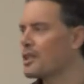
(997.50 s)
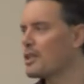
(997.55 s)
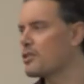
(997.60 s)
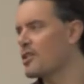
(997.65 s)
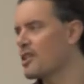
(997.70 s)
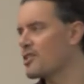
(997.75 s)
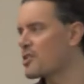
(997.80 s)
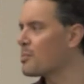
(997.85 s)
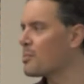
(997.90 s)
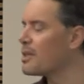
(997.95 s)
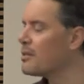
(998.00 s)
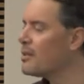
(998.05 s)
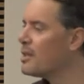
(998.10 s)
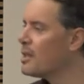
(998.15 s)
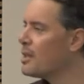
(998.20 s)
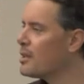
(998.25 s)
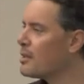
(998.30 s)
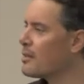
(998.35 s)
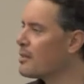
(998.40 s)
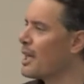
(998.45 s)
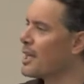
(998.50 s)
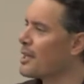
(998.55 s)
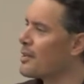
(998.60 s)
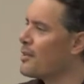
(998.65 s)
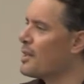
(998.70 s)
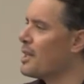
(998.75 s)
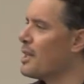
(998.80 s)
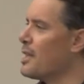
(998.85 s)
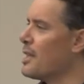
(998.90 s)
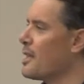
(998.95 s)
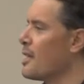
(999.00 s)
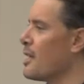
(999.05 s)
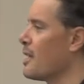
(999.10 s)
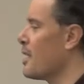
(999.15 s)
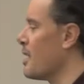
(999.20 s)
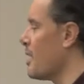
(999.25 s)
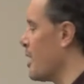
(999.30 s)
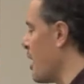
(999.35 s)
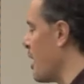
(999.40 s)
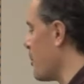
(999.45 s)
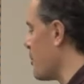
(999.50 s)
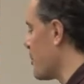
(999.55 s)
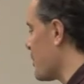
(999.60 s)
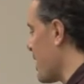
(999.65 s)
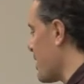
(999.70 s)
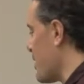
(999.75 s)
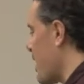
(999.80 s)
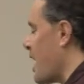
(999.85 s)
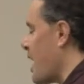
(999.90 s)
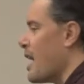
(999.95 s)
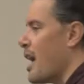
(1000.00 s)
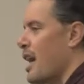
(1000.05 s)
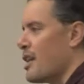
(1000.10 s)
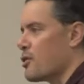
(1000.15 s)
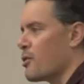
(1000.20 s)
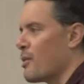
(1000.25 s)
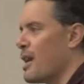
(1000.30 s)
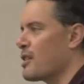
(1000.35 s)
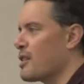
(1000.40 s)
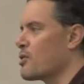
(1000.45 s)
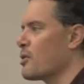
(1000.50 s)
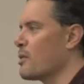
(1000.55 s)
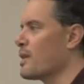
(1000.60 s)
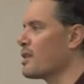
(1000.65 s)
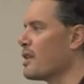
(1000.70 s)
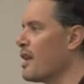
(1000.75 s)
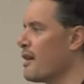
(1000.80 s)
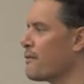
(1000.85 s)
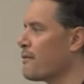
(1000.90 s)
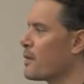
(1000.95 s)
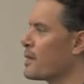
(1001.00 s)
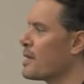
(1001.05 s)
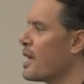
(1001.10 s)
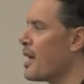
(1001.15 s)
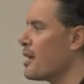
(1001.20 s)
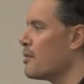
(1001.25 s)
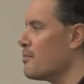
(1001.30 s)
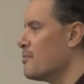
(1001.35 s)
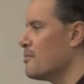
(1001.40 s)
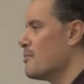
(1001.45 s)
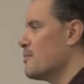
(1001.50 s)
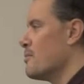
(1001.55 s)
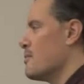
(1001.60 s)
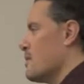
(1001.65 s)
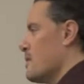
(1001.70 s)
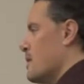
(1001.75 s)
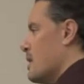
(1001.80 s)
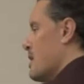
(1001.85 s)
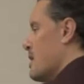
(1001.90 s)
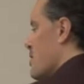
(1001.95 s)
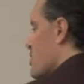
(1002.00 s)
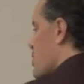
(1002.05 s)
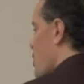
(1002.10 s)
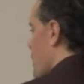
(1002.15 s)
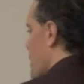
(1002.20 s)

adjustment, like the AI director in Left 4 Dead. So